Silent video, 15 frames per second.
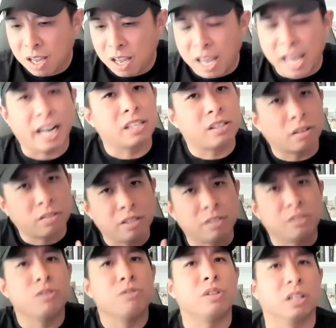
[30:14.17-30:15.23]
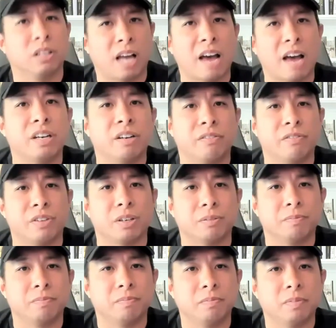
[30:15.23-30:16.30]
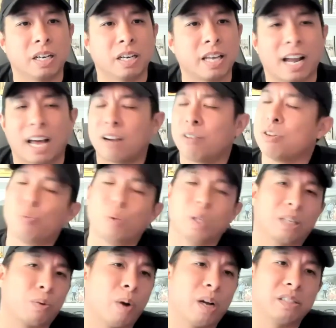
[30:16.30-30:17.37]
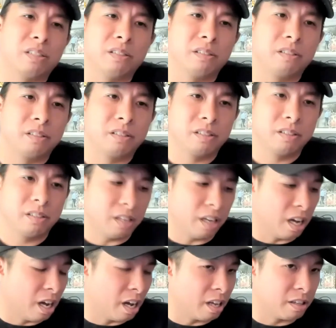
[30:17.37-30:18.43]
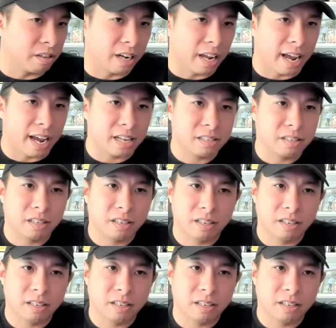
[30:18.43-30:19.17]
And I start to do the live interview. Again, I don't know what the questions they're going to ask.